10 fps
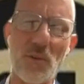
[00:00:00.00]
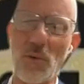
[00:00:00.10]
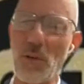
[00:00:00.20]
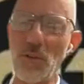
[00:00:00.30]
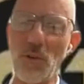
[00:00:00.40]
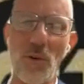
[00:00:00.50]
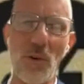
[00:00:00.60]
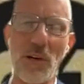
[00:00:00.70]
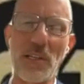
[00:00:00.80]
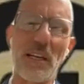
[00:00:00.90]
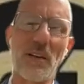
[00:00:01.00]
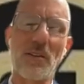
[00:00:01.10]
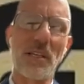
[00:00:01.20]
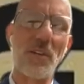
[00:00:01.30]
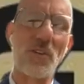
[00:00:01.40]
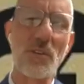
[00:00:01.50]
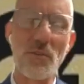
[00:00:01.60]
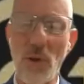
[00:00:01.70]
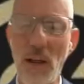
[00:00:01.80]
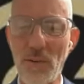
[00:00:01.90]
as a realtor or a sales
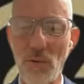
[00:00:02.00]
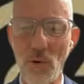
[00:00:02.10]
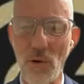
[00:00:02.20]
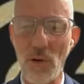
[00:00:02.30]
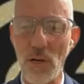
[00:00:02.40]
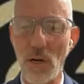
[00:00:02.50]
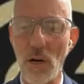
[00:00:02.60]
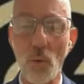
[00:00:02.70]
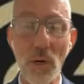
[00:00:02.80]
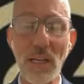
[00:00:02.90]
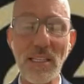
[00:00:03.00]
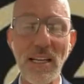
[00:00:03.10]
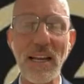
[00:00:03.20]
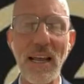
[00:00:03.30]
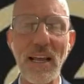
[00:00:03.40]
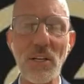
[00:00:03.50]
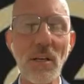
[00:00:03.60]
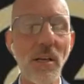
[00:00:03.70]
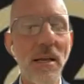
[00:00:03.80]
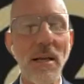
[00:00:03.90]
agent, right? Or a real estate agent.